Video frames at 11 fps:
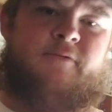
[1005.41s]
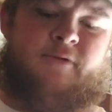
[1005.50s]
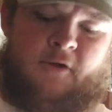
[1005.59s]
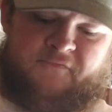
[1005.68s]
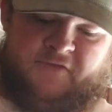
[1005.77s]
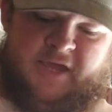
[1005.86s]

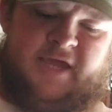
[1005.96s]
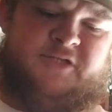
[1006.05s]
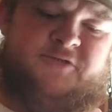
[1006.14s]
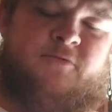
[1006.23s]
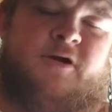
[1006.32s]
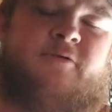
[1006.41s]
Off the edge
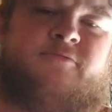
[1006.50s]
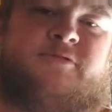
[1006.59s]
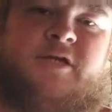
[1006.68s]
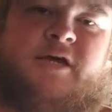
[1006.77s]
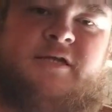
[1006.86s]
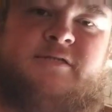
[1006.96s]
where it was
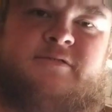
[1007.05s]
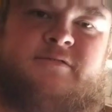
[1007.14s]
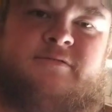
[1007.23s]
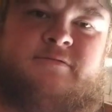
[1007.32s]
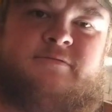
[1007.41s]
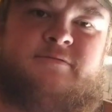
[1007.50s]
cut,
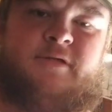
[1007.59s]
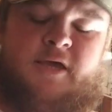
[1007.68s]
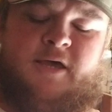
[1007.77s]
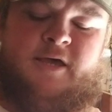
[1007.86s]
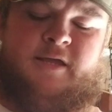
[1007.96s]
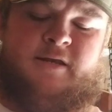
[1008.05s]

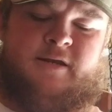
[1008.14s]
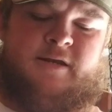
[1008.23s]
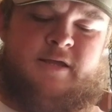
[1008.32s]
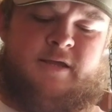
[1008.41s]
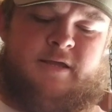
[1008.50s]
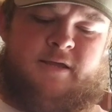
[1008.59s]

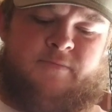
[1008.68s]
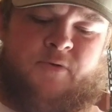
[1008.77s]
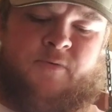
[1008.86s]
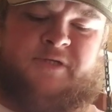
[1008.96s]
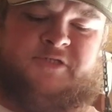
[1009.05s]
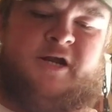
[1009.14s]

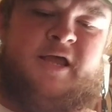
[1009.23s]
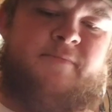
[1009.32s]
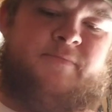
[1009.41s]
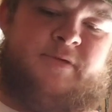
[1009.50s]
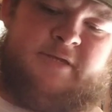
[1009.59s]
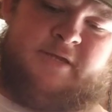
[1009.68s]
put my
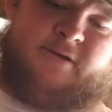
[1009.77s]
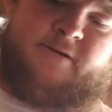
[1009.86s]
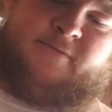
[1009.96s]
trap, and then